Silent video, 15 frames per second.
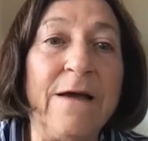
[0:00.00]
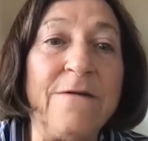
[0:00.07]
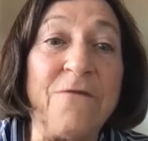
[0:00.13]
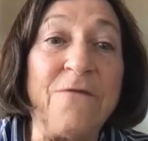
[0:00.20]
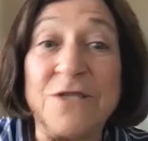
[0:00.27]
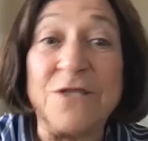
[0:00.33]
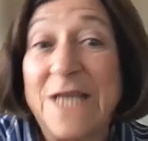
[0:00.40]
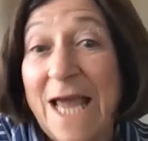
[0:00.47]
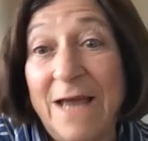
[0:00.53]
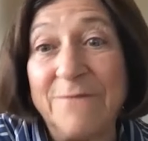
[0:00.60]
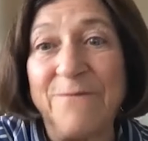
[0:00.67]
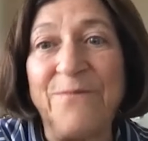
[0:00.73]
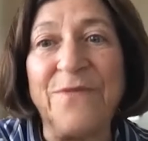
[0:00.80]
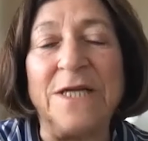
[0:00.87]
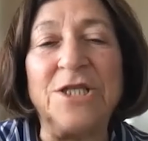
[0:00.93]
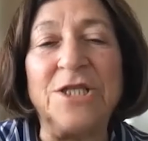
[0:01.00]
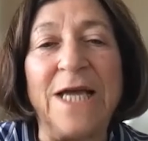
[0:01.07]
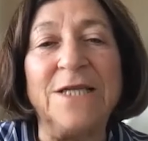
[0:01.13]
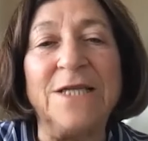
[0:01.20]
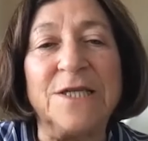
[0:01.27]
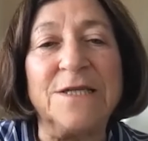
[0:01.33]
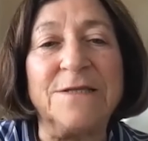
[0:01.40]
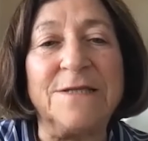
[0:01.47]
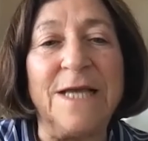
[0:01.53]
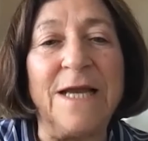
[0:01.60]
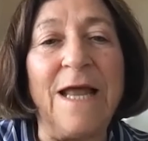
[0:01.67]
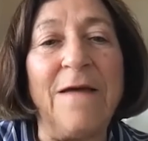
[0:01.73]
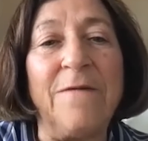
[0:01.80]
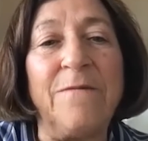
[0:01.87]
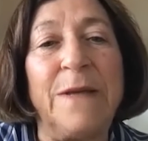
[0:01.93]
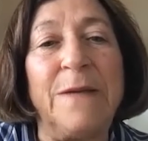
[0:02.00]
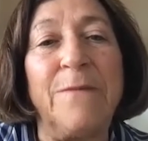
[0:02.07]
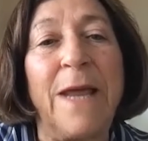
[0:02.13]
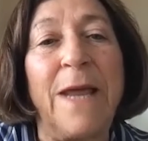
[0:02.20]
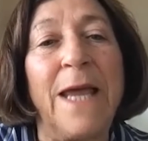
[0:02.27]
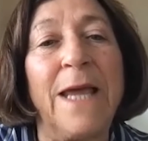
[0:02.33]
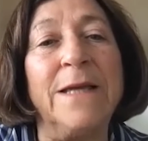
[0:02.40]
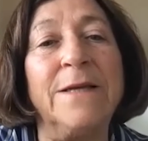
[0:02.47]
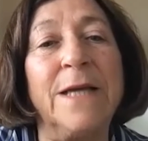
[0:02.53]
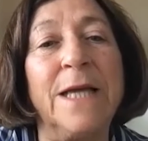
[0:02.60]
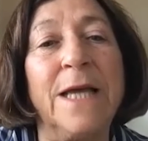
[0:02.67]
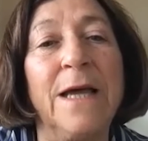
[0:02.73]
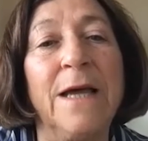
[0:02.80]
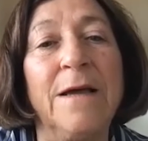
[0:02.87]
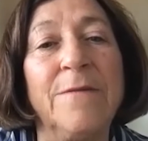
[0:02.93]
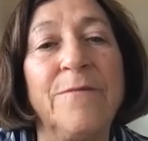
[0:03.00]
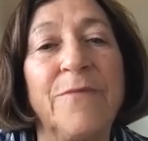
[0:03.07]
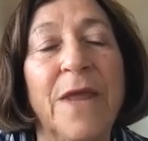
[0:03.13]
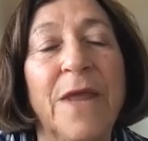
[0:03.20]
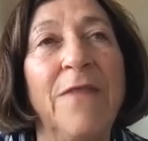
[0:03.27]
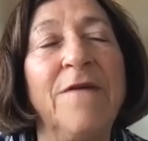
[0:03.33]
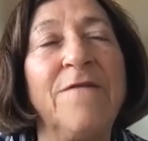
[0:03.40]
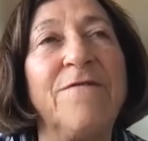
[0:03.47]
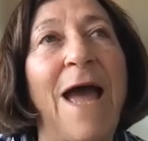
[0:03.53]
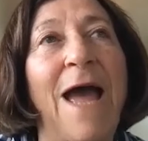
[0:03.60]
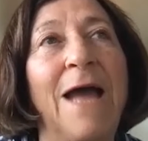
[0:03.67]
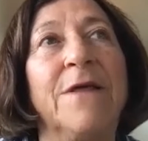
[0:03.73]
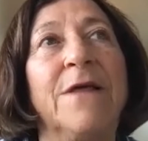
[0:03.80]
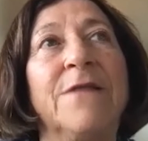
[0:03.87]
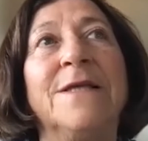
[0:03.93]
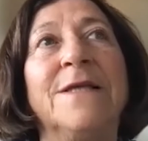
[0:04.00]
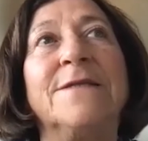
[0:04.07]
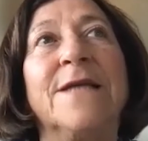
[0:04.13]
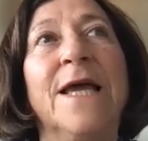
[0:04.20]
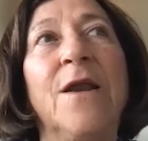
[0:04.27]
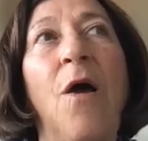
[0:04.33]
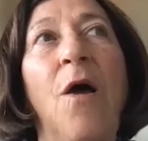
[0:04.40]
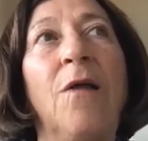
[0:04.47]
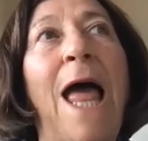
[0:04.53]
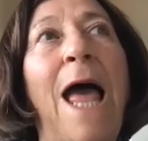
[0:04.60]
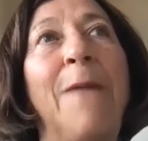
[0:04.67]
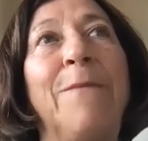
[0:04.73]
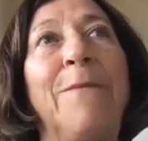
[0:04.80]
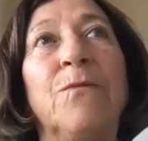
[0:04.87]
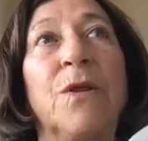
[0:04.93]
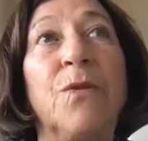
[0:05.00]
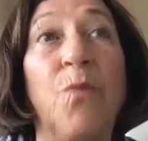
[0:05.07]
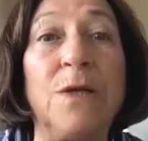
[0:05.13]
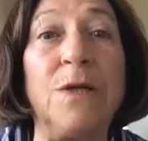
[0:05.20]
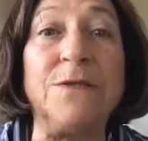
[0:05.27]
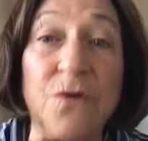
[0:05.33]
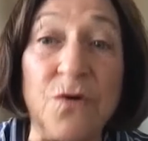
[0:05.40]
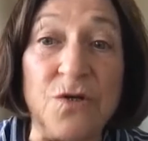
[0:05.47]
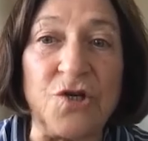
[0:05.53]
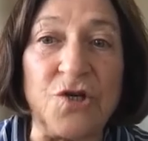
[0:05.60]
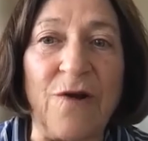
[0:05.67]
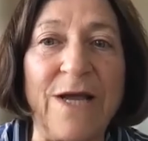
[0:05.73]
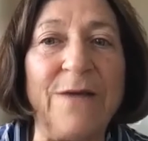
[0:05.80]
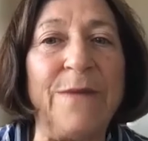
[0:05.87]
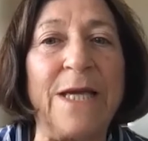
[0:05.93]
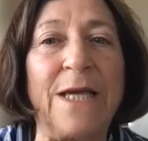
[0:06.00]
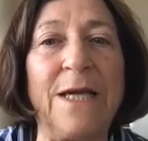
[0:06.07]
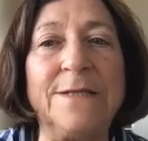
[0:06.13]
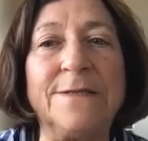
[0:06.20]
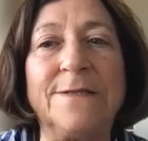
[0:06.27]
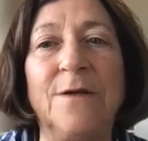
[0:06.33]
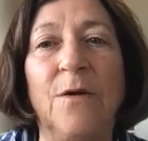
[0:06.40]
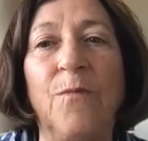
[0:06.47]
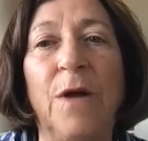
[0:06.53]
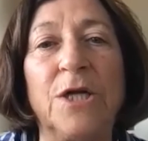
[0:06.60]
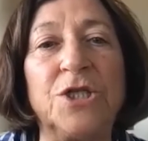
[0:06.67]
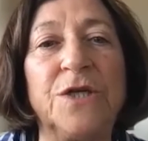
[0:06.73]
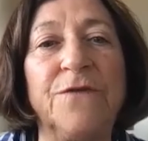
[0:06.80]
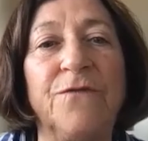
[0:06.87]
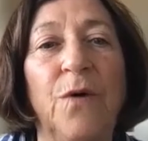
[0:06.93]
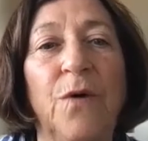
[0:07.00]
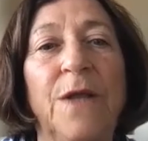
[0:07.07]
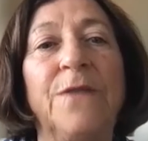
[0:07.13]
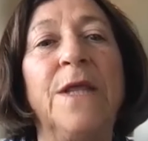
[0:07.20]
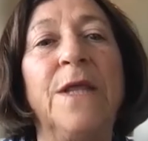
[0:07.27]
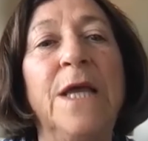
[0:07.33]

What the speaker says: firsthand the changes that have been made, and the fact that this can all happen with one surgery, because so much of what